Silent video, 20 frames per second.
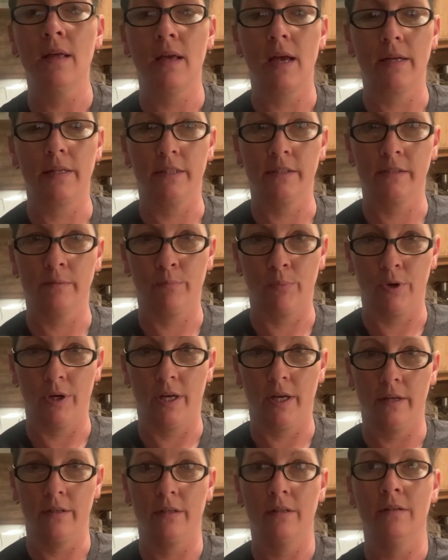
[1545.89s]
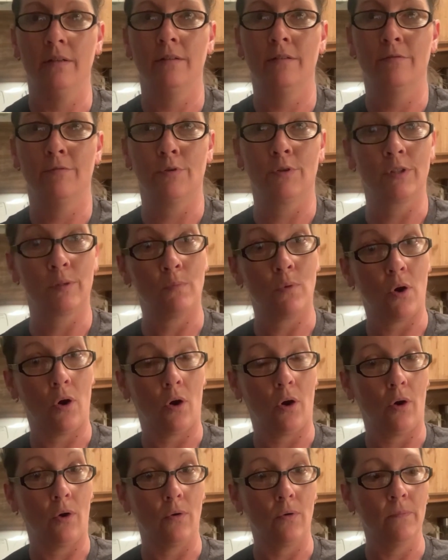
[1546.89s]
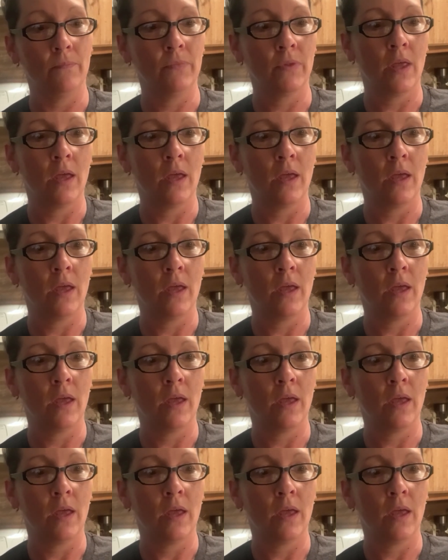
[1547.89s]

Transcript: I need some bread for tomorrow,